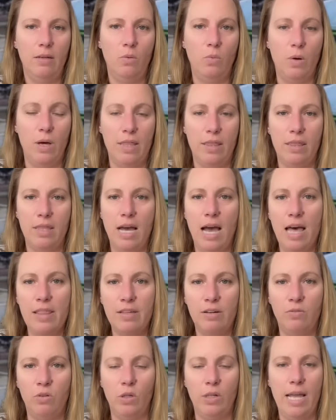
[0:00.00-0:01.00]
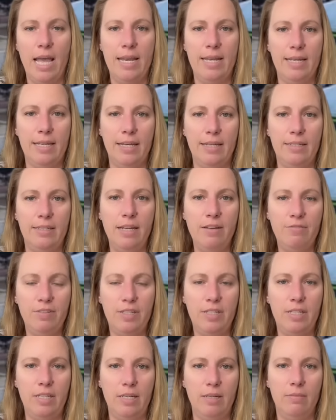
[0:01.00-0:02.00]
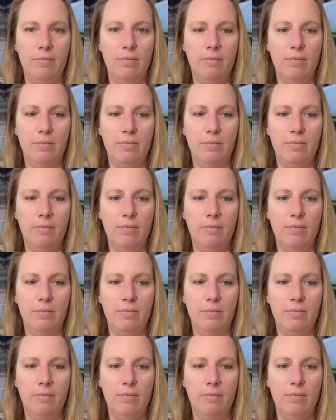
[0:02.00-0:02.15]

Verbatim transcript: with other volcanic activity,